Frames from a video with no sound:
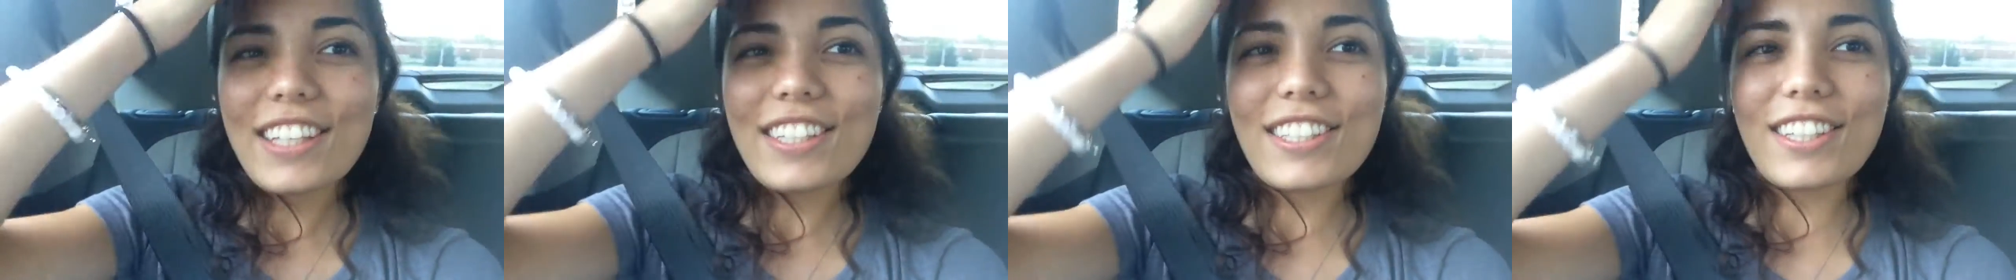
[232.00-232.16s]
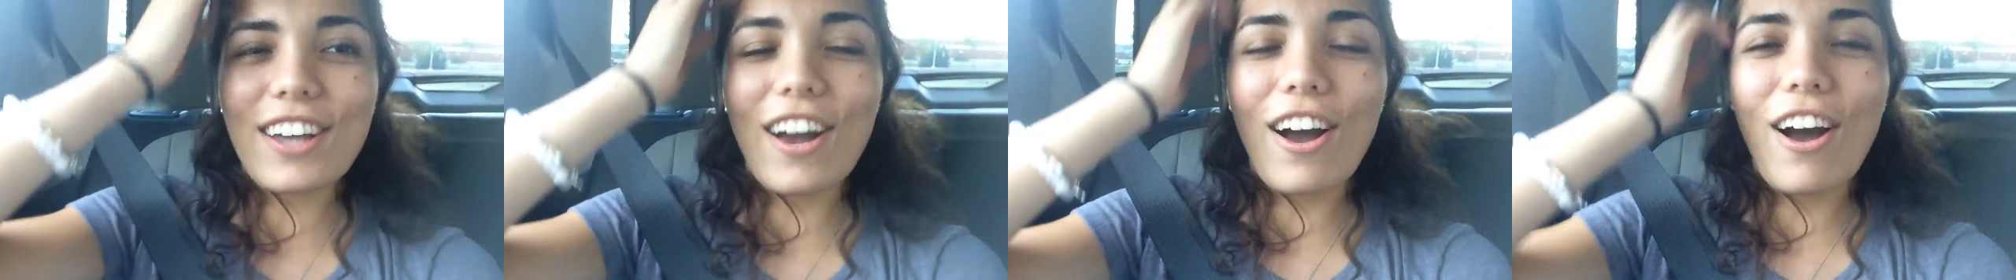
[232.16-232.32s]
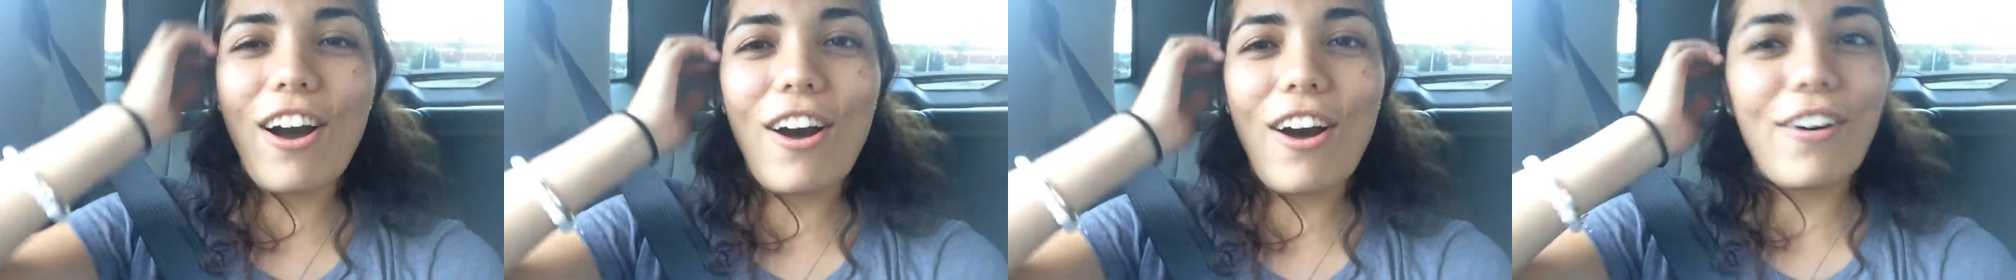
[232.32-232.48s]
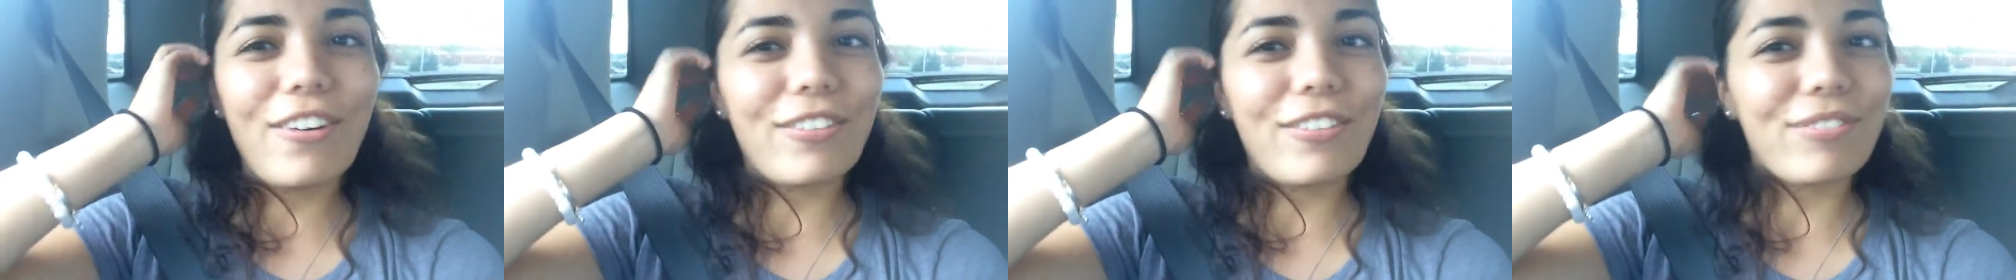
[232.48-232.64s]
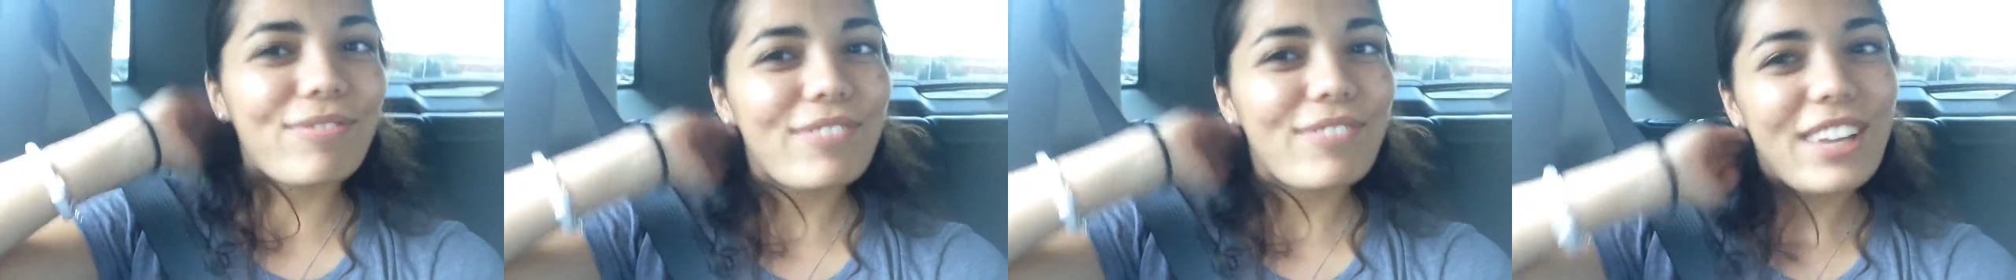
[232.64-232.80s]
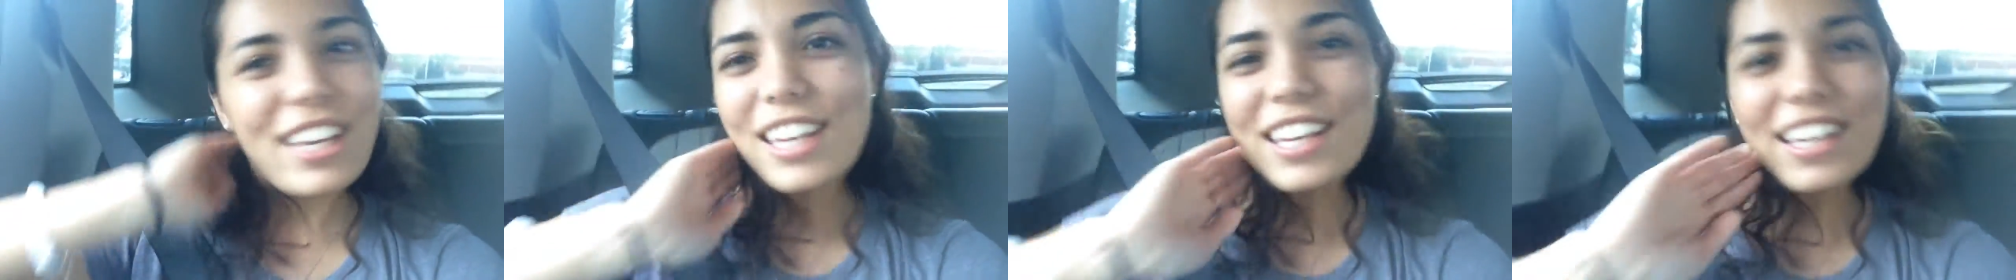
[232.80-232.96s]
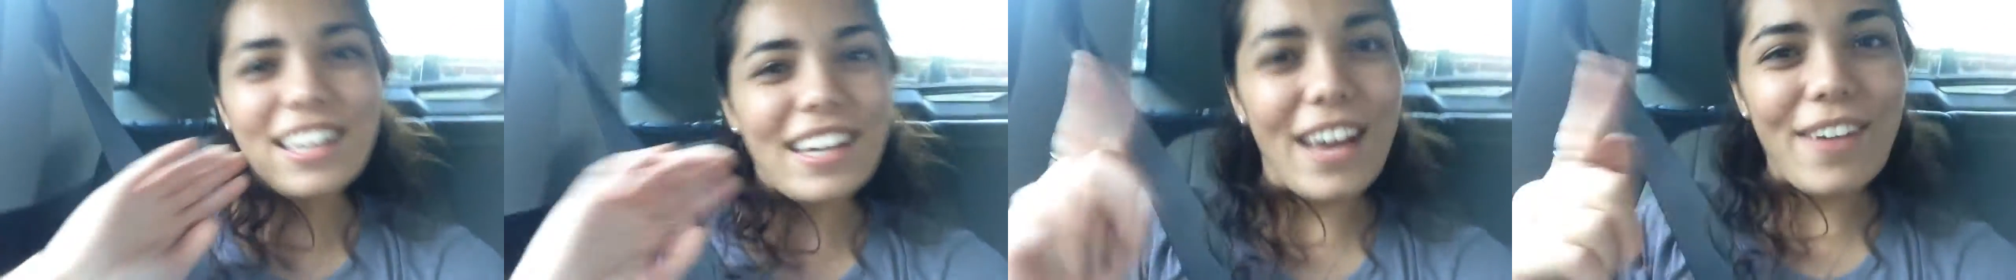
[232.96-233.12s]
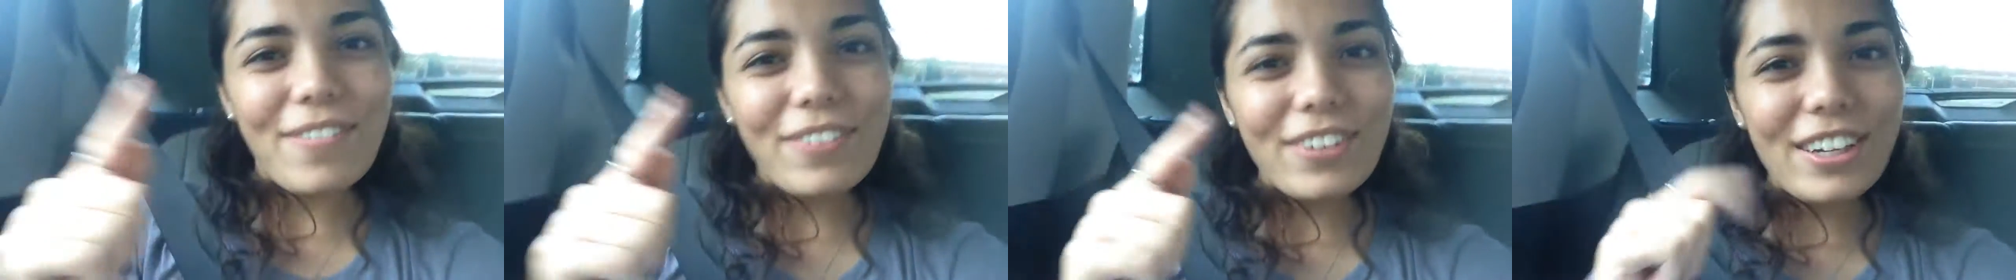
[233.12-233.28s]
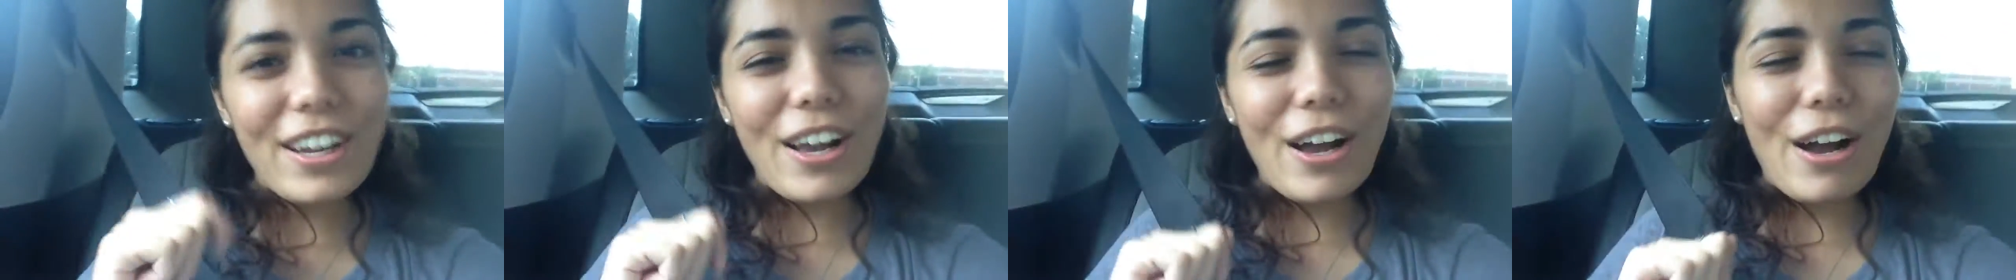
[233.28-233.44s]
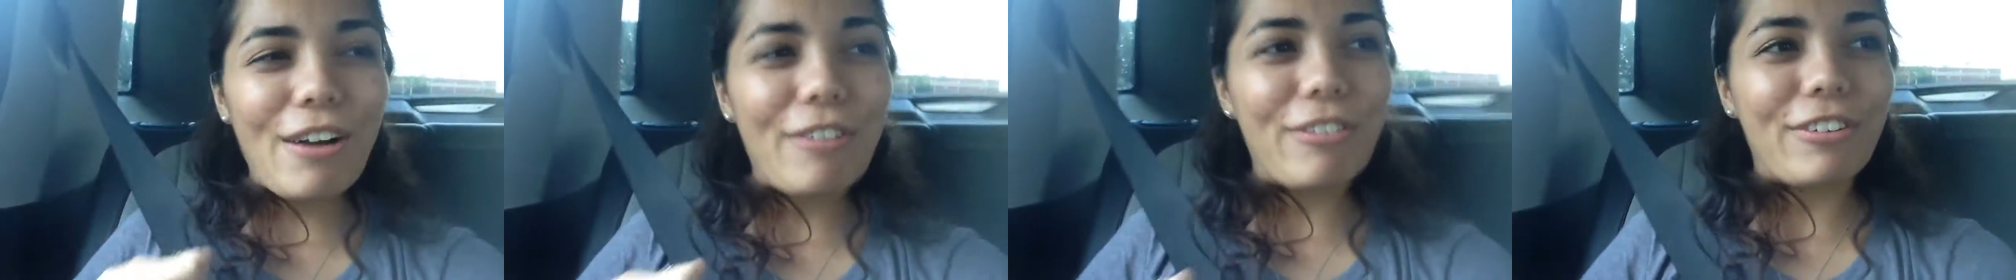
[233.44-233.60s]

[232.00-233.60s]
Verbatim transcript: So you never know